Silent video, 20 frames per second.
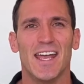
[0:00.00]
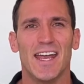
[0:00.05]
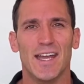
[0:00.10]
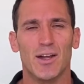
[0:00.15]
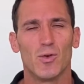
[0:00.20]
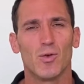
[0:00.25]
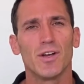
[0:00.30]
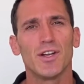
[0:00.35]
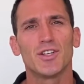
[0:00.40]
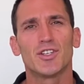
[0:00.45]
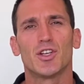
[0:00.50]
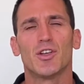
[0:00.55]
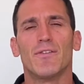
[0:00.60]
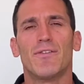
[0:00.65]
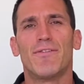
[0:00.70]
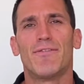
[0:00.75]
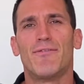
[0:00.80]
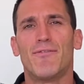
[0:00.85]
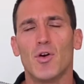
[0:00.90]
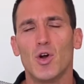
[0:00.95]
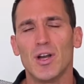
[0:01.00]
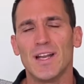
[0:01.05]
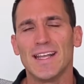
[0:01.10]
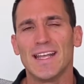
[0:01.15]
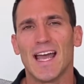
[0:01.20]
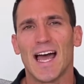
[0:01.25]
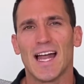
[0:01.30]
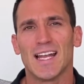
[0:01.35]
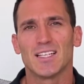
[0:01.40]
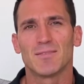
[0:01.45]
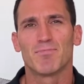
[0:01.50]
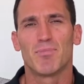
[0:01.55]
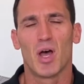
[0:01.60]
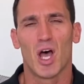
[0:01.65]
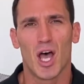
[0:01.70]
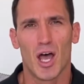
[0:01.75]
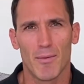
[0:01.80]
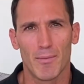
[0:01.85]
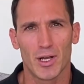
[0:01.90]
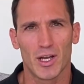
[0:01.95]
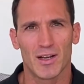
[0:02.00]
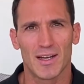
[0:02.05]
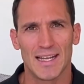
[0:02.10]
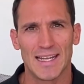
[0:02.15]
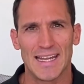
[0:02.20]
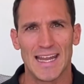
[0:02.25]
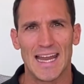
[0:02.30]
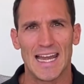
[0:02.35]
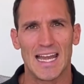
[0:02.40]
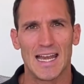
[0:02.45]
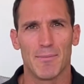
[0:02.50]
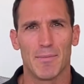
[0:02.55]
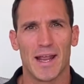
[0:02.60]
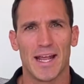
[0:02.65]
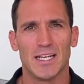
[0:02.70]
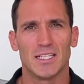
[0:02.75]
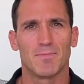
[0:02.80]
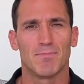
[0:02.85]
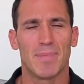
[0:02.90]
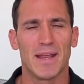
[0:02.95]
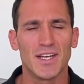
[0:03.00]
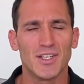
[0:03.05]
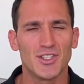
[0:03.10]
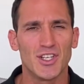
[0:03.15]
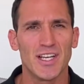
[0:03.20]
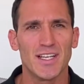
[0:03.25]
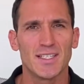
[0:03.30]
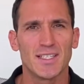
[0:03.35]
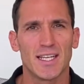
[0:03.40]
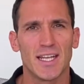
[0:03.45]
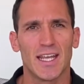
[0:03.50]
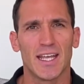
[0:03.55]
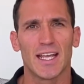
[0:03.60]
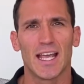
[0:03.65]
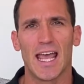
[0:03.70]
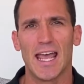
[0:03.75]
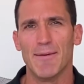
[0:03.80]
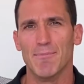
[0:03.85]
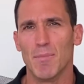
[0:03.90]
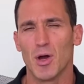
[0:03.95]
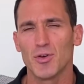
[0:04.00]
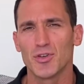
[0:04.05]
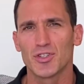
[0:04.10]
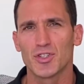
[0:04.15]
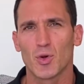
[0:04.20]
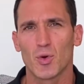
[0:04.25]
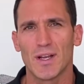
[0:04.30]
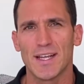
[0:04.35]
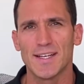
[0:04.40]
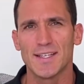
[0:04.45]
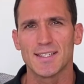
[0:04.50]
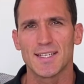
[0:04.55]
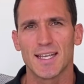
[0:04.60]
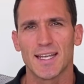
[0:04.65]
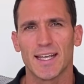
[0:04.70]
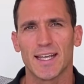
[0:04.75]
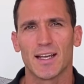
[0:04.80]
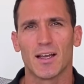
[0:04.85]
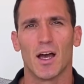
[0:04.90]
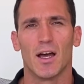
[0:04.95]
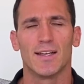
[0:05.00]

In order to fully and permanently eliminate binge eating, emotional eating,